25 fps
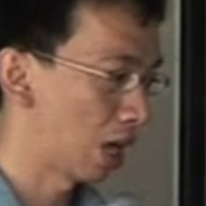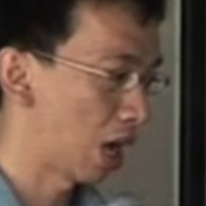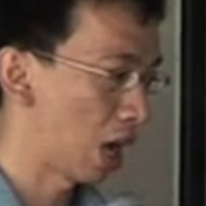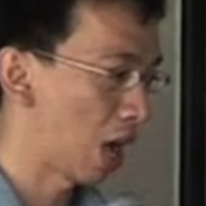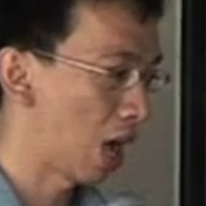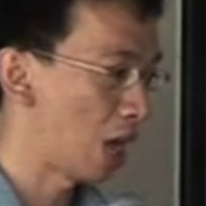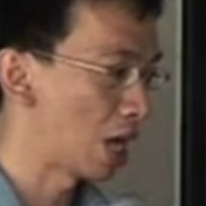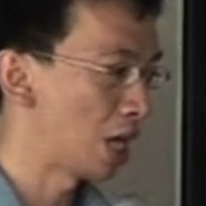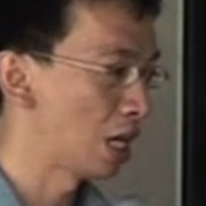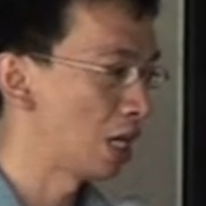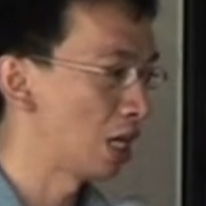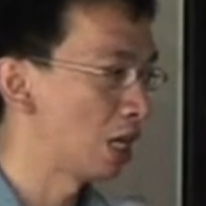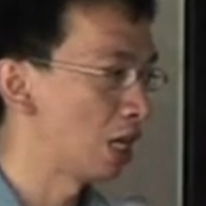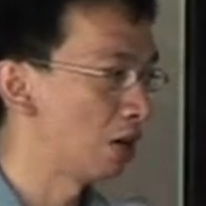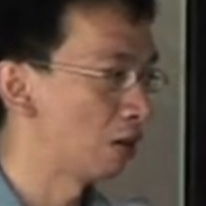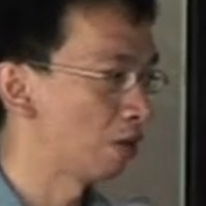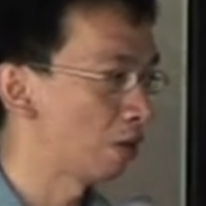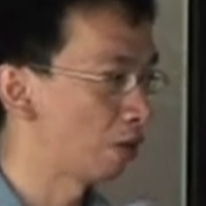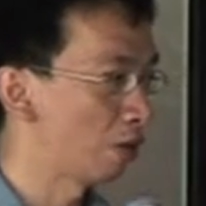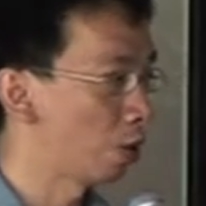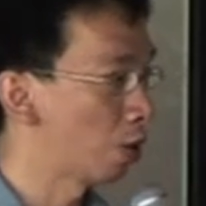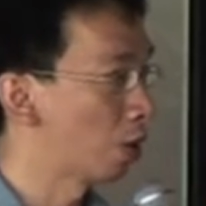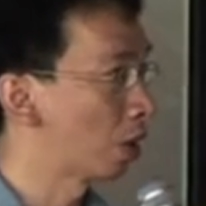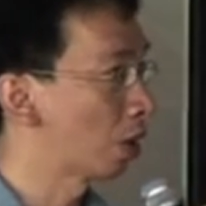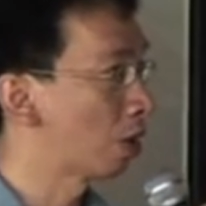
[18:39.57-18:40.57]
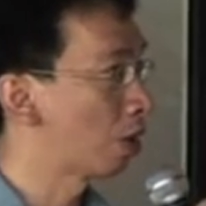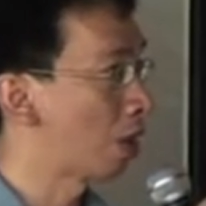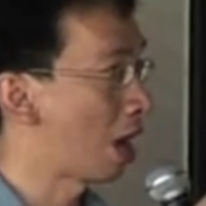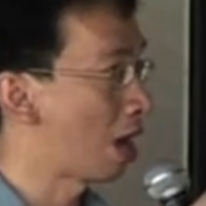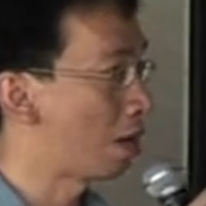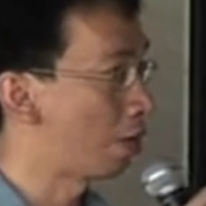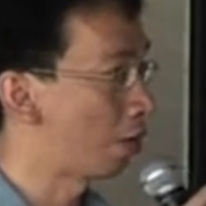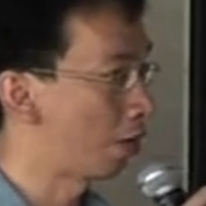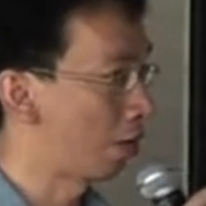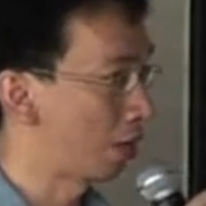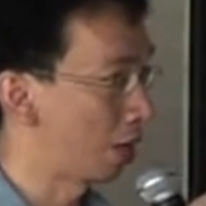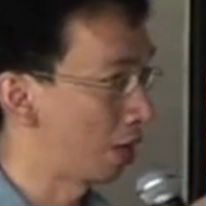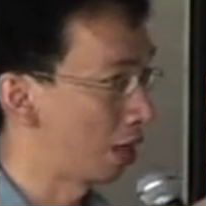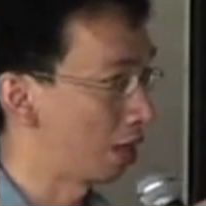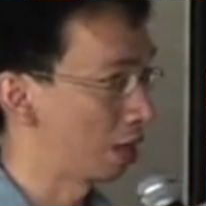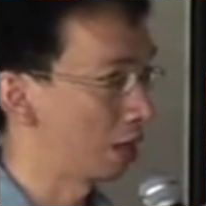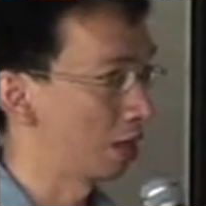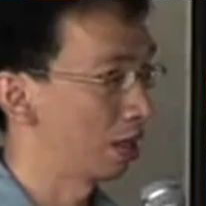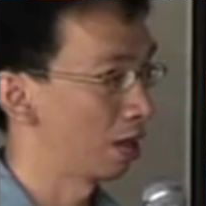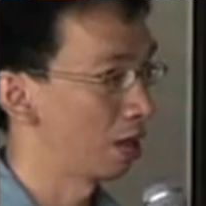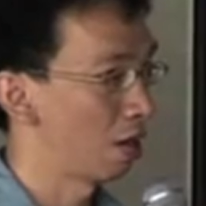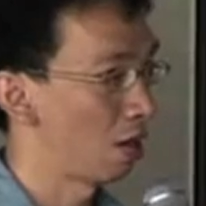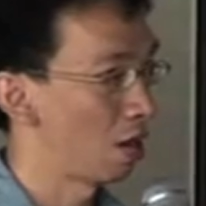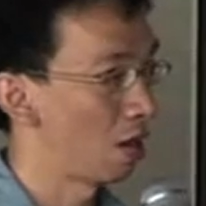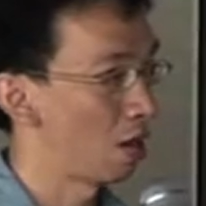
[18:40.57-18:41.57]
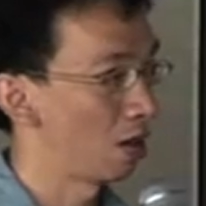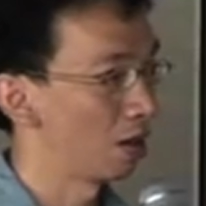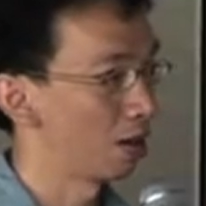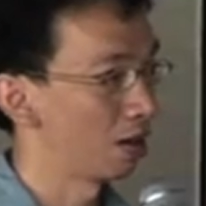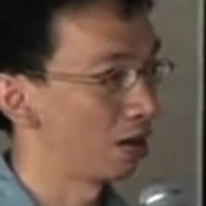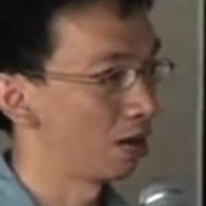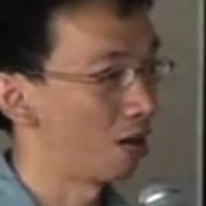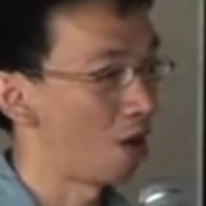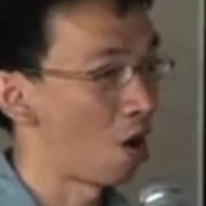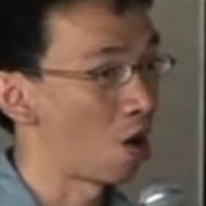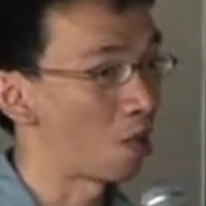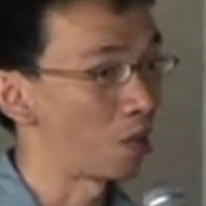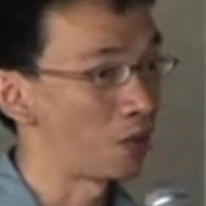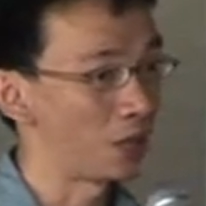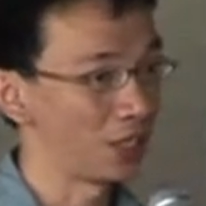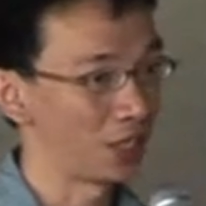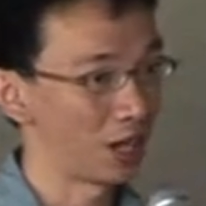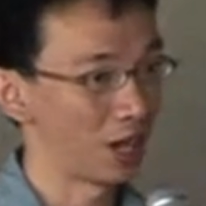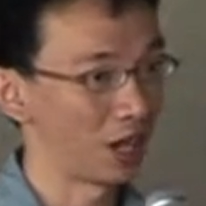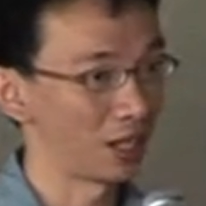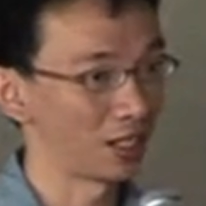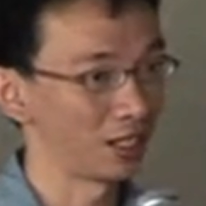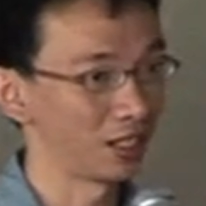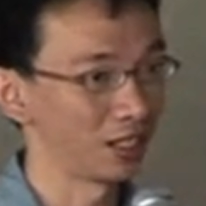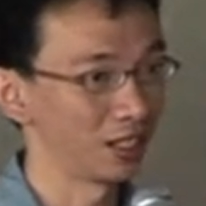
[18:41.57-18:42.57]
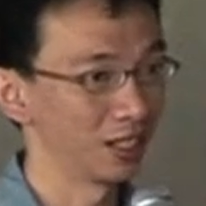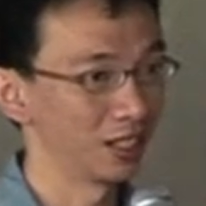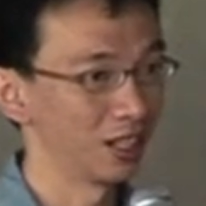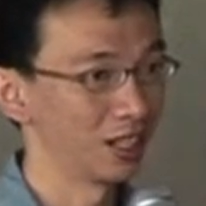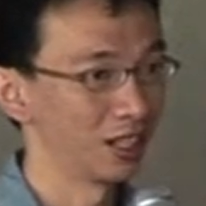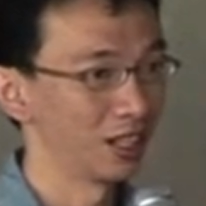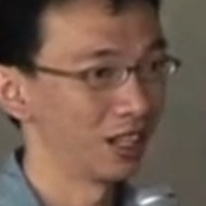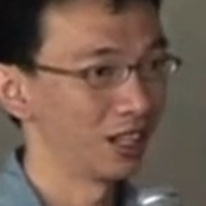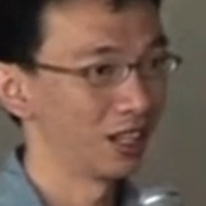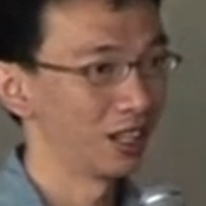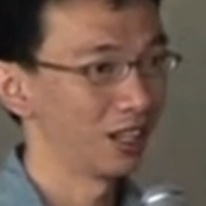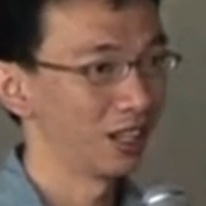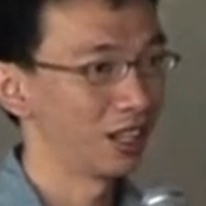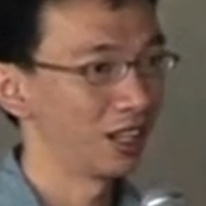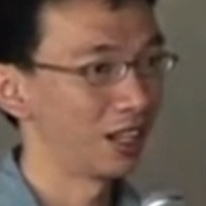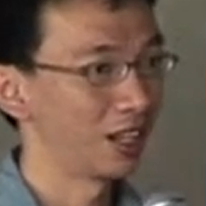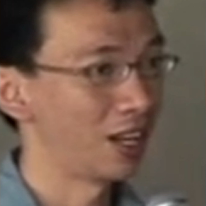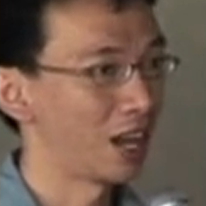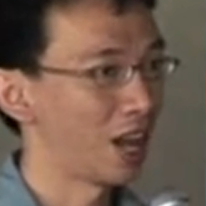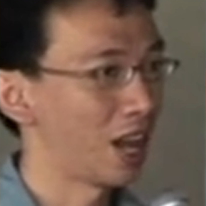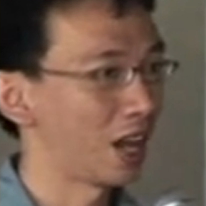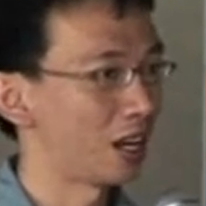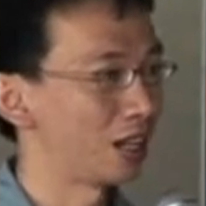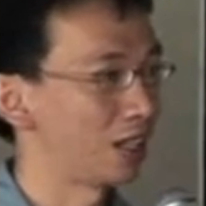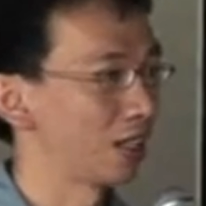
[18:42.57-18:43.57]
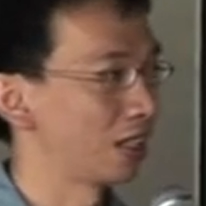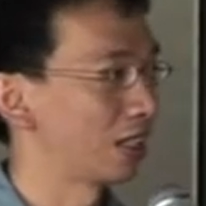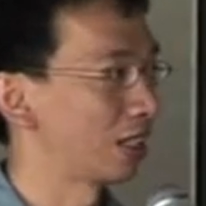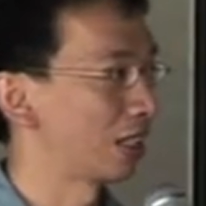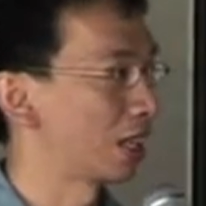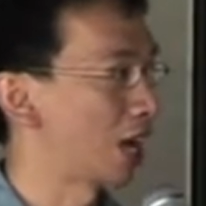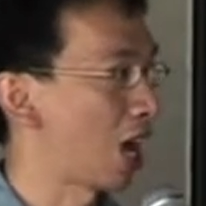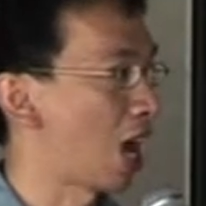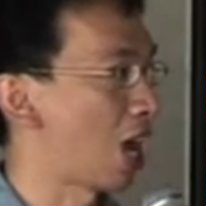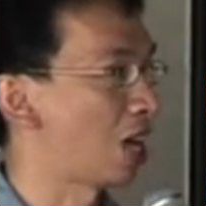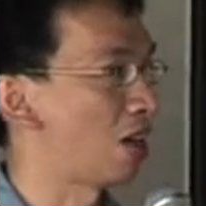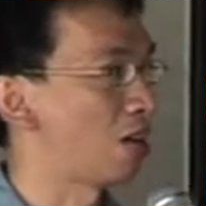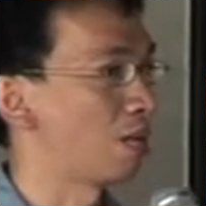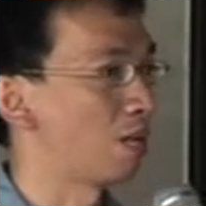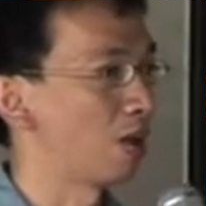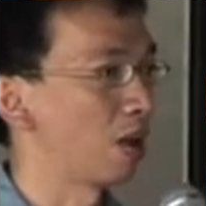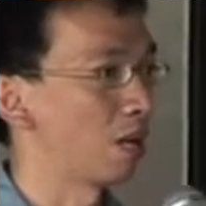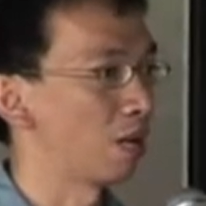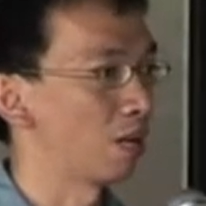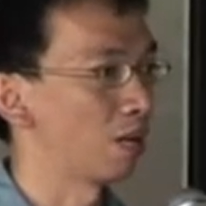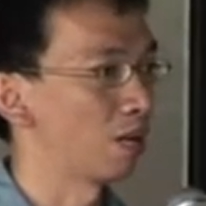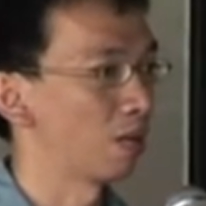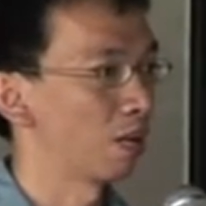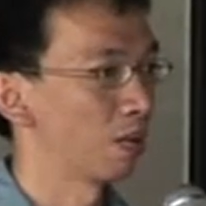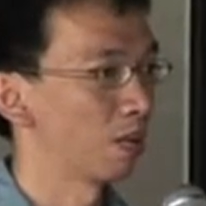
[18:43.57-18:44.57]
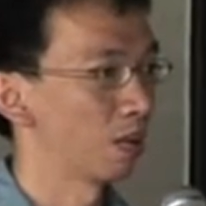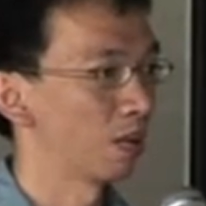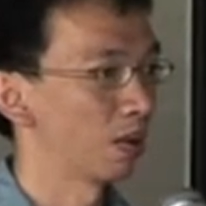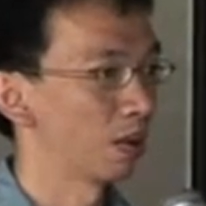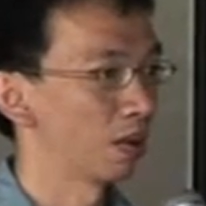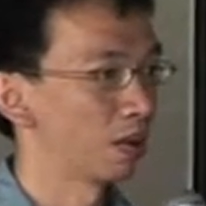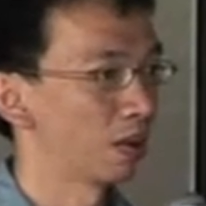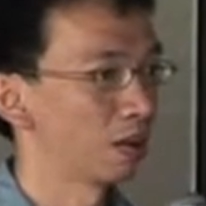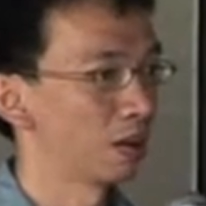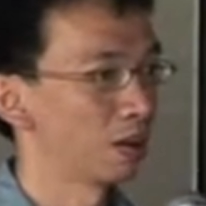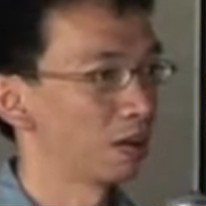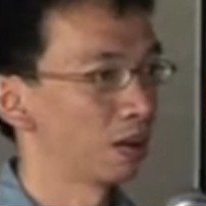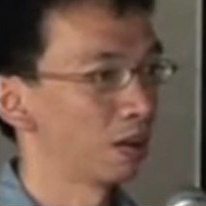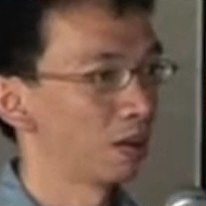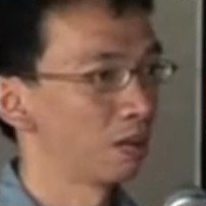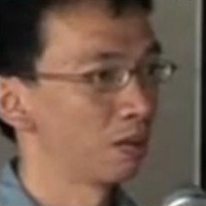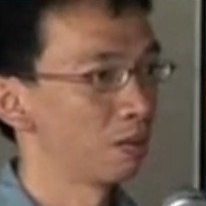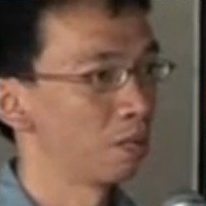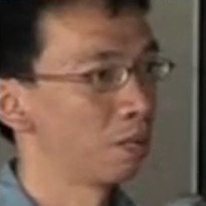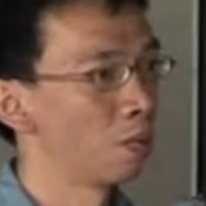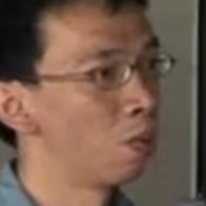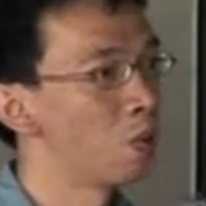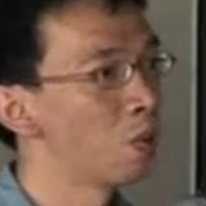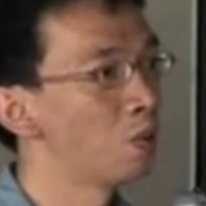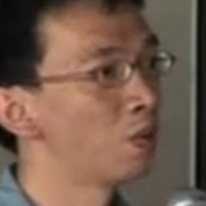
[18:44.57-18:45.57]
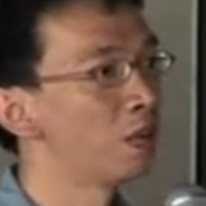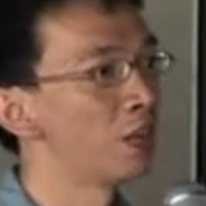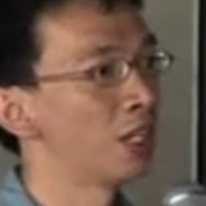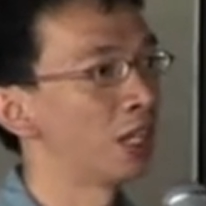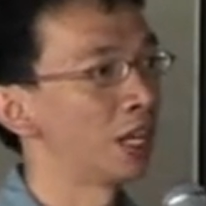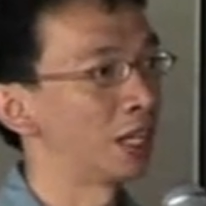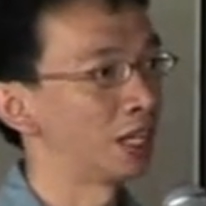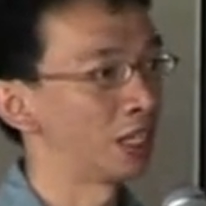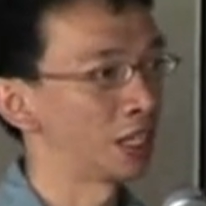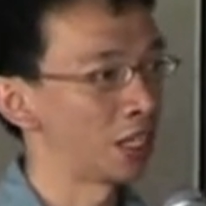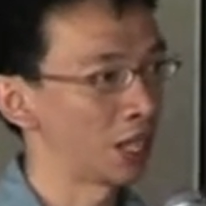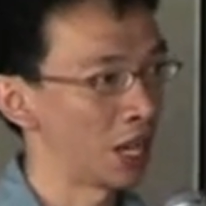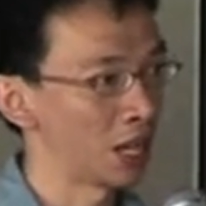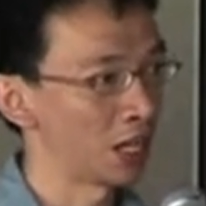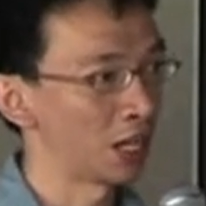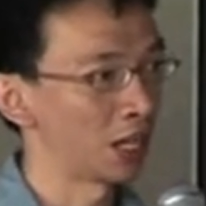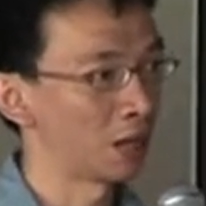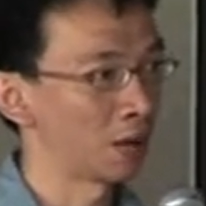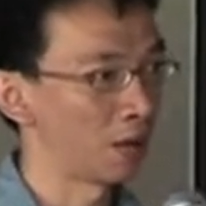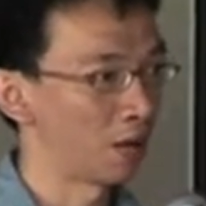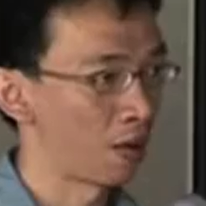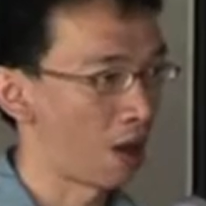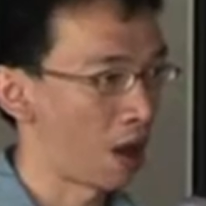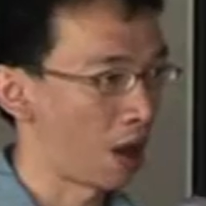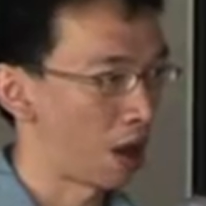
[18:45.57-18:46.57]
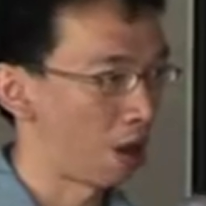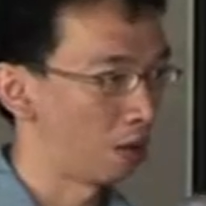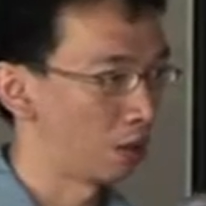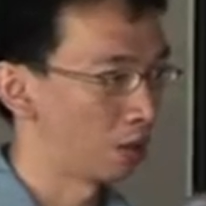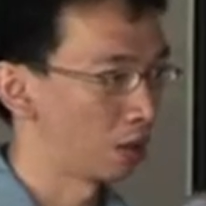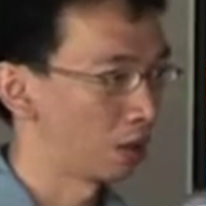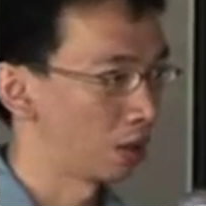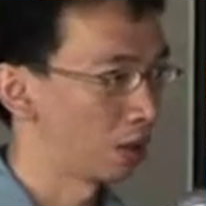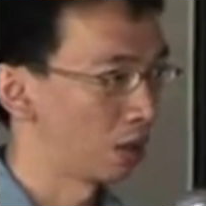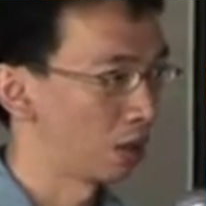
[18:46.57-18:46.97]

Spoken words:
idea of photographic object that kind of like moving and checking around.